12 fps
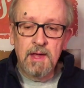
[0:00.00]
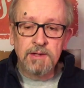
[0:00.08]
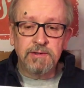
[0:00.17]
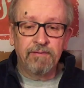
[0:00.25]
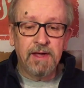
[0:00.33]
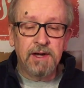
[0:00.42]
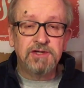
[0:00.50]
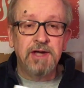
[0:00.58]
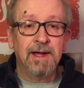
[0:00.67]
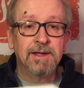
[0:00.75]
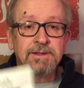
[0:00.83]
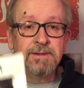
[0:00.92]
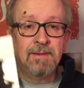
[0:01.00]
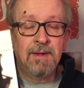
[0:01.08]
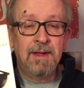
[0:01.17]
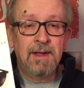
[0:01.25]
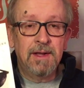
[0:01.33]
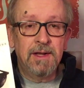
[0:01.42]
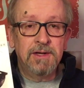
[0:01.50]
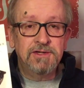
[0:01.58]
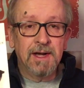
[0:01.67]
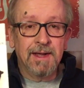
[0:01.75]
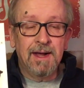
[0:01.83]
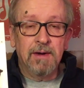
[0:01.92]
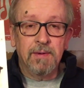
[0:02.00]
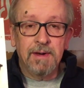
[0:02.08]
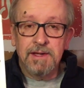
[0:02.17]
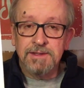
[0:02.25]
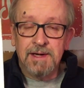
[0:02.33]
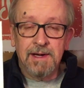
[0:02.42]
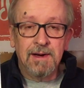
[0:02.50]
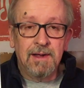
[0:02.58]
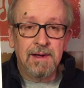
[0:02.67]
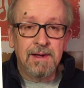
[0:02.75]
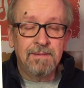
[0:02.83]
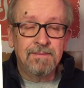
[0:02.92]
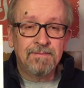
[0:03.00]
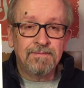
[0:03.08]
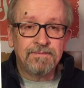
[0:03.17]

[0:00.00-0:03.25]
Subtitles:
So if you get a chance, check it out. He's online.